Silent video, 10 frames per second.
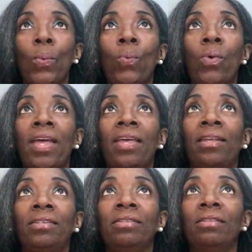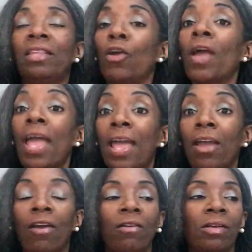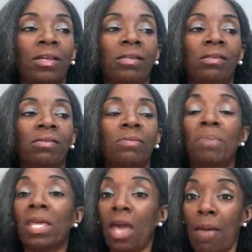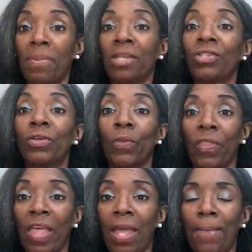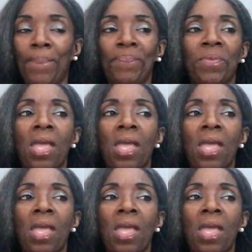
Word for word: when their hair is becoming to them.